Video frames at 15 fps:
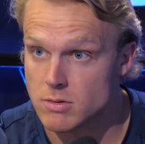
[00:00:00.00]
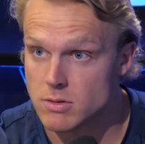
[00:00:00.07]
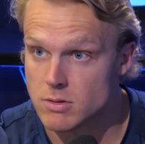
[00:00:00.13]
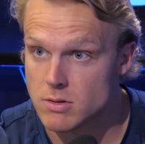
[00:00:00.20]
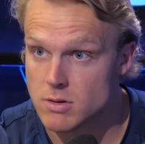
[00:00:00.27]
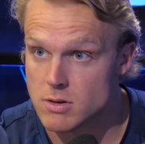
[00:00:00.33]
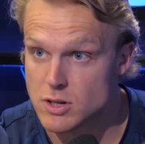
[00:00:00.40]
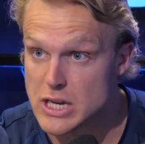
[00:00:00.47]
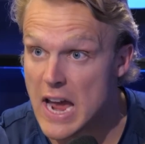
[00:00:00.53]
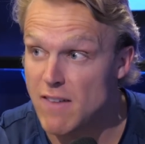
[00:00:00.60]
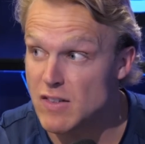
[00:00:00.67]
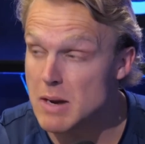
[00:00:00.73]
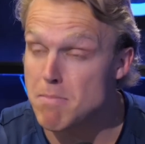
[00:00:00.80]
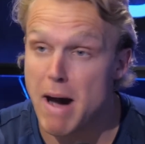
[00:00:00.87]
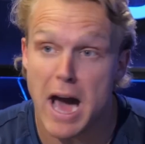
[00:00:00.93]
Safety
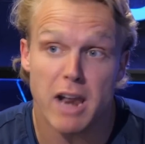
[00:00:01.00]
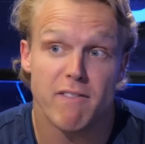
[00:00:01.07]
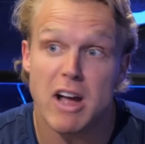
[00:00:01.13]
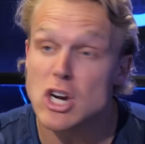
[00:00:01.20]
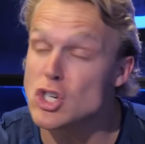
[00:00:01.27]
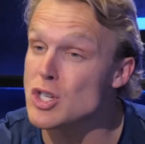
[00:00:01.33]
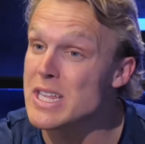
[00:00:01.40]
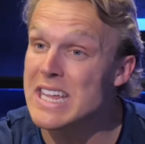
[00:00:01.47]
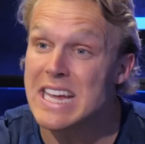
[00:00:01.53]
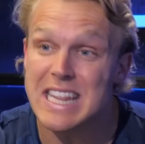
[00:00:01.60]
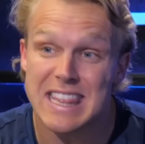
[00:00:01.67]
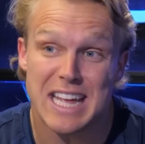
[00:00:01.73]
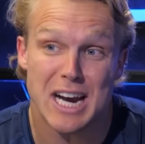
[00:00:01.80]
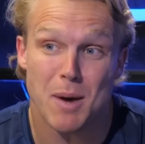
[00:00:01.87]
might eventually get there,